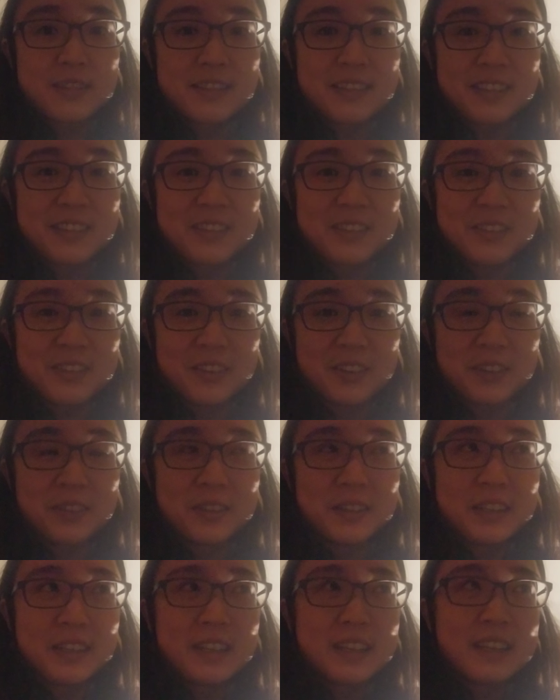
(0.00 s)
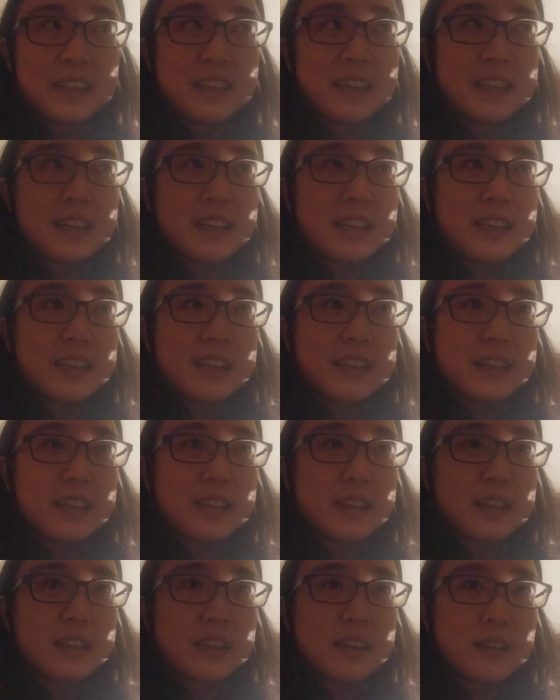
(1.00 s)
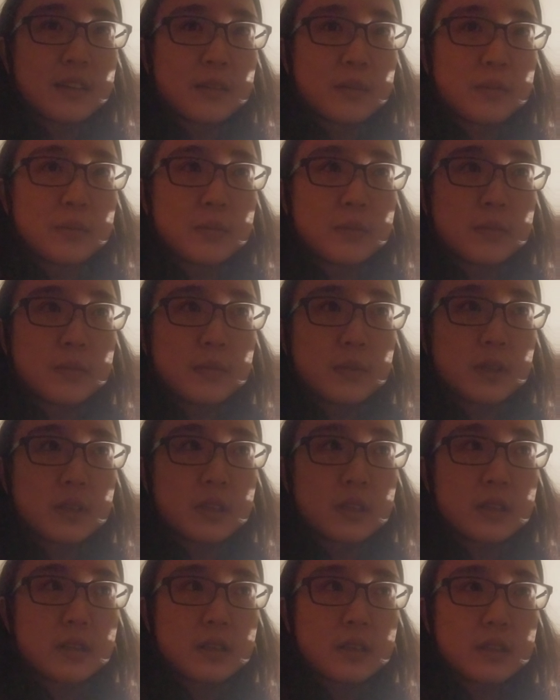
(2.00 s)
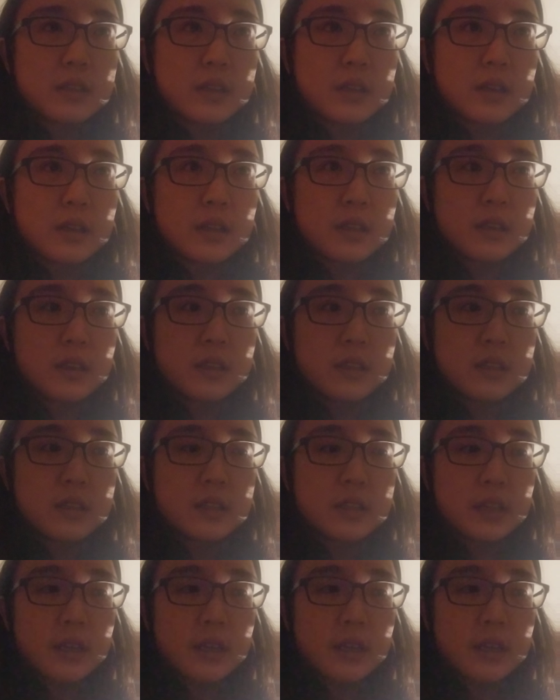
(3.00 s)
you know. But I think the